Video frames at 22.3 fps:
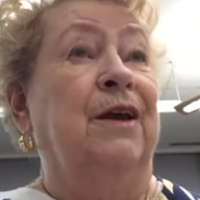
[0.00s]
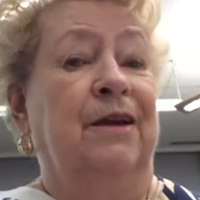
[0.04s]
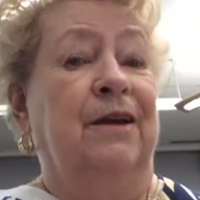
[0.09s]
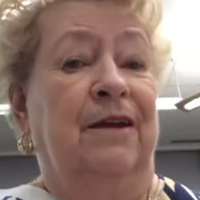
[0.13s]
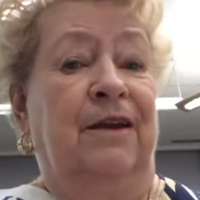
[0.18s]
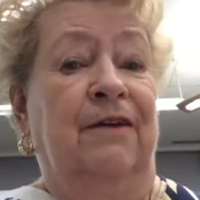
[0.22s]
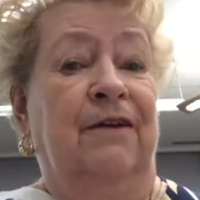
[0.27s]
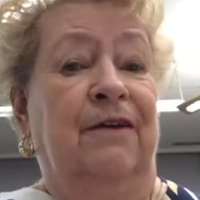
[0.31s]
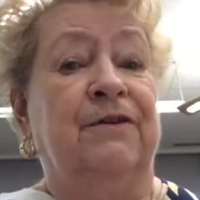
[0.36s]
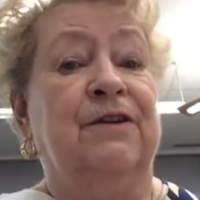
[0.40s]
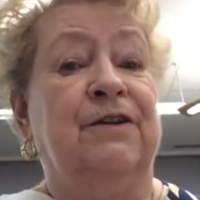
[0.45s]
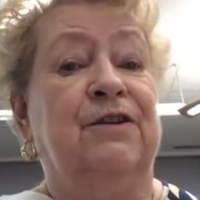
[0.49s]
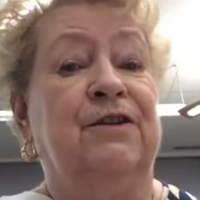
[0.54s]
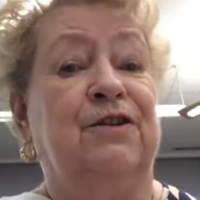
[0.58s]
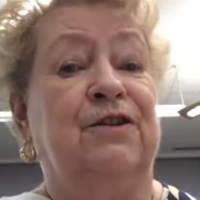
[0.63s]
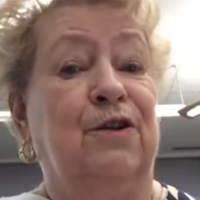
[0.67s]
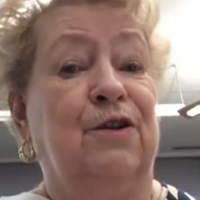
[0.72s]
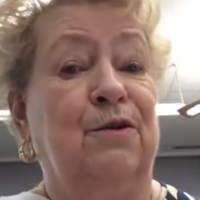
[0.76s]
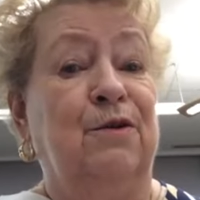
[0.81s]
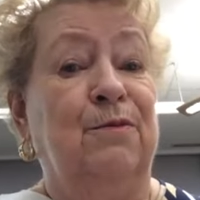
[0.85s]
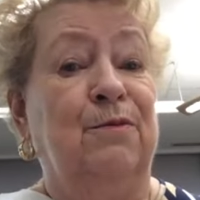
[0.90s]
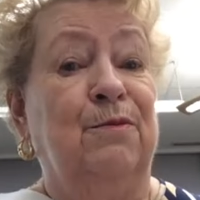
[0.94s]
give us
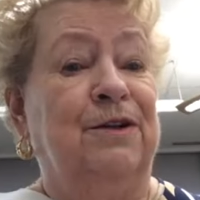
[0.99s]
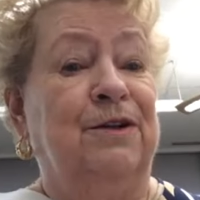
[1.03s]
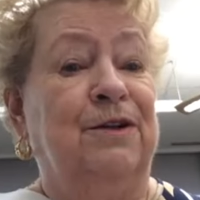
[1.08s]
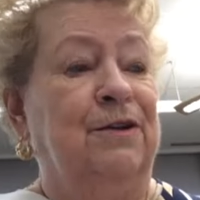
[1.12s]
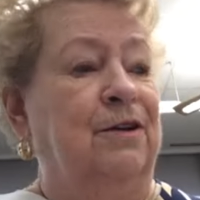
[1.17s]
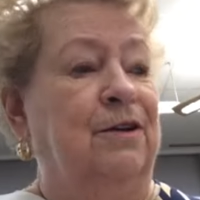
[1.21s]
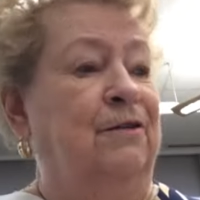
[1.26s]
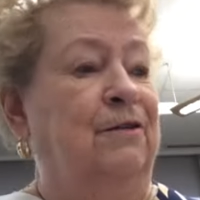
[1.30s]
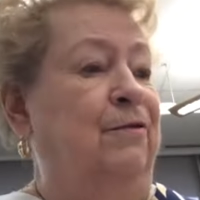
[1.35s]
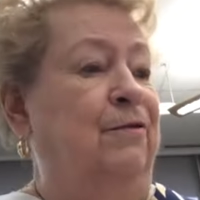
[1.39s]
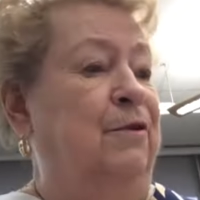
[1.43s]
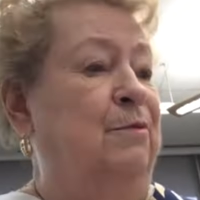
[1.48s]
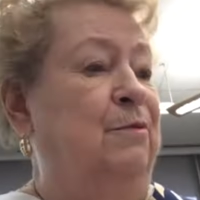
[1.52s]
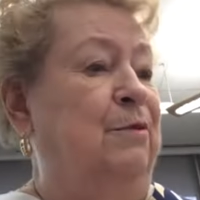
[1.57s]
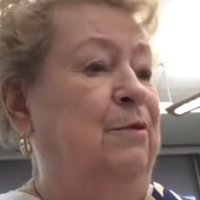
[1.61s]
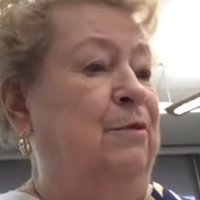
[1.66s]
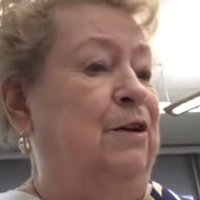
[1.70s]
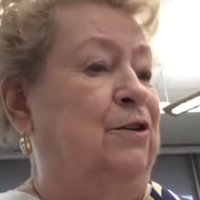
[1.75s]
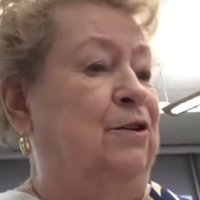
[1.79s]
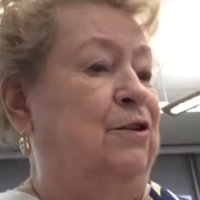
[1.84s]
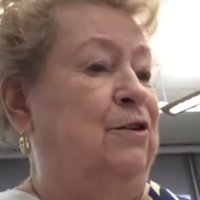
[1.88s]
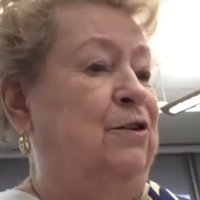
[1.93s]
so much
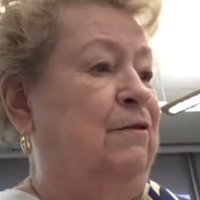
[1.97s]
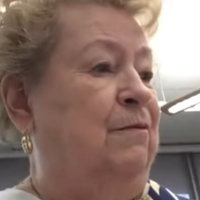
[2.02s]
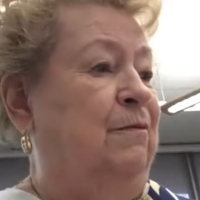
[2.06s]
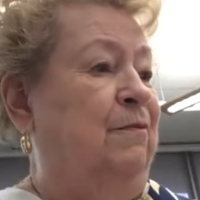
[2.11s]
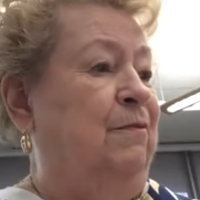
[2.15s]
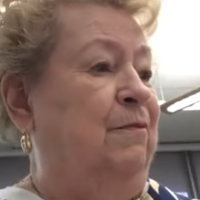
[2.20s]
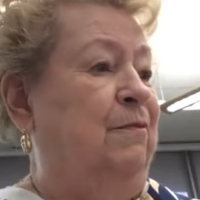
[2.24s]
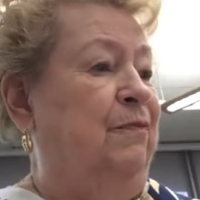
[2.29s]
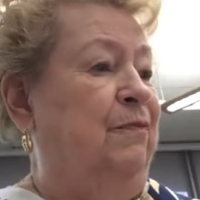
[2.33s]
information.